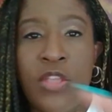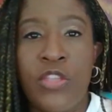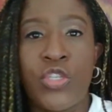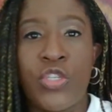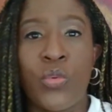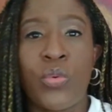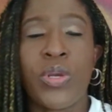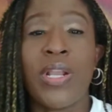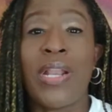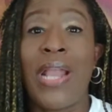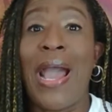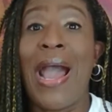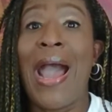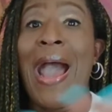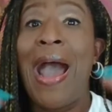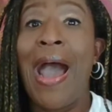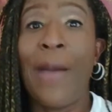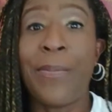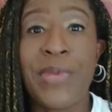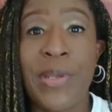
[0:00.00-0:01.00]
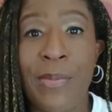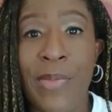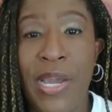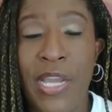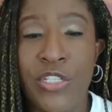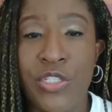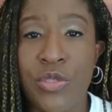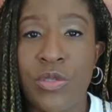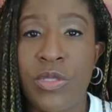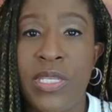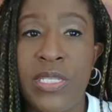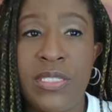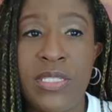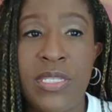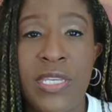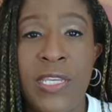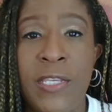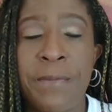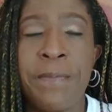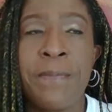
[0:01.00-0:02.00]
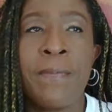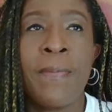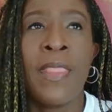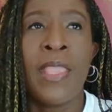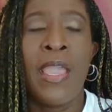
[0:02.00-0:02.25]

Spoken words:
So we're going to optimize your LinkedIn.